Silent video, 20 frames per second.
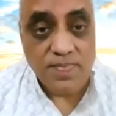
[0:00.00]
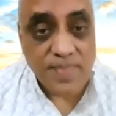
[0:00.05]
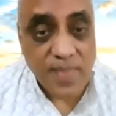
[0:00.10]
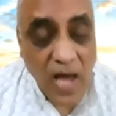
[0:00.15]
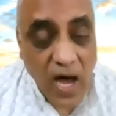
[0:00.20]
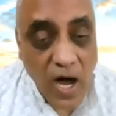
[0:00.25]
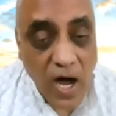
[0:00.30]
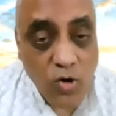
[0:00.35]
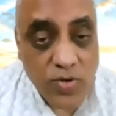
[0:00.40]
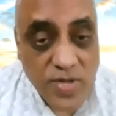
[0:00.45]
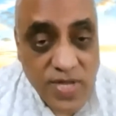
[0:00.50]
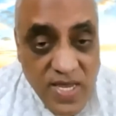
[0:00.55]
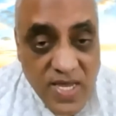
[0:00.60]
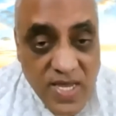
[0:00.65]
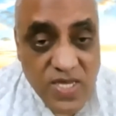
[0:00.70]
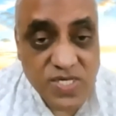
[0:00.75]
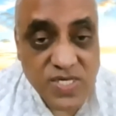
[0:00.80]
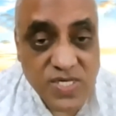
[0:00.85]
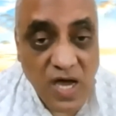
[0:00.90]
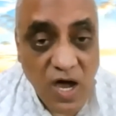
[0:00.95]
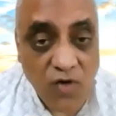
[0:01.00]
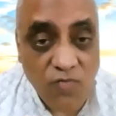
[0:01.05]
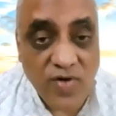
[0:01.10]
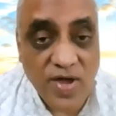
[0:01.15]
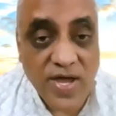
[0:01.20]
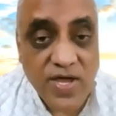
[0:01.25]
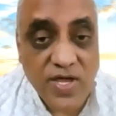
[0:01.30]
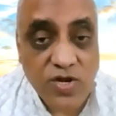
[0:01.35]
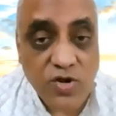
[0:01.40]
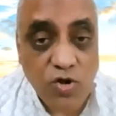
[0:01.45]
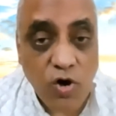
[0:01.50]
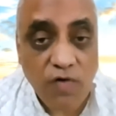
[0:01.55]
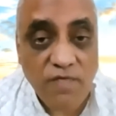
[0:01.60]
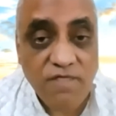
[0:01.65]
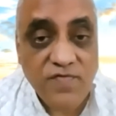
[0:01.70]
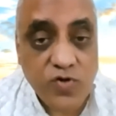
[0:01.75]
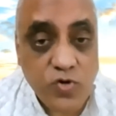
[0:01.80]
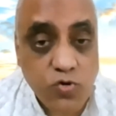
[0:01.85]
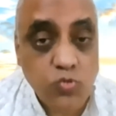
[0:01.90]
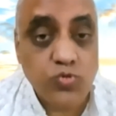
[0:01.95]
Now he is aware
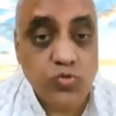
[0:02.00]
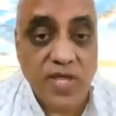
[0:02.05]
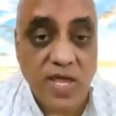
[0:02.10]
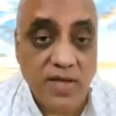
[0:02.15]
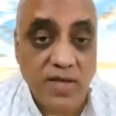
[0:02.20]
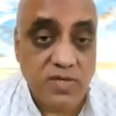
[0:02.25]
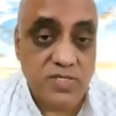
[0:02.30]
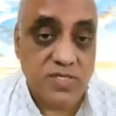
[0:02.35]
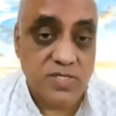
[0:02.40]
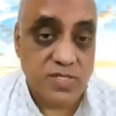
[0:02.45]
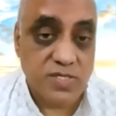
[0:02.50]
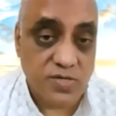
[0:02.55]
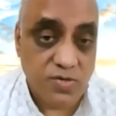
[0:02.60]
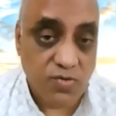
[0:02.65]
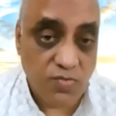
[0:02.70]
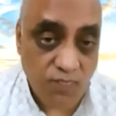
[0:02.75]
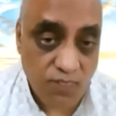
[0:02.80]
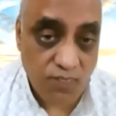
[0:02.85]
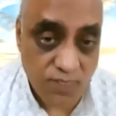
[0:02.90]
of two things.